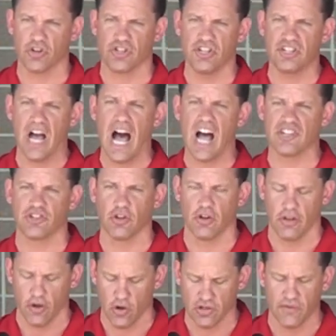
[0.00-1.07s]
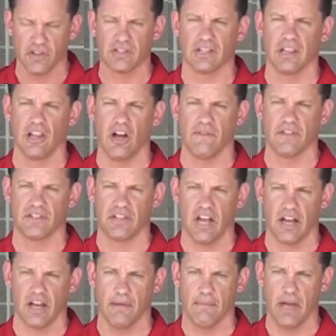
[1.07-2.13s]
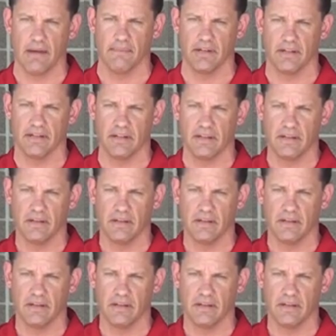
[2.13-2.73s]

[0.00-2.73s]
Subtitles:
She's hostile to those of us that love the Second Amendment.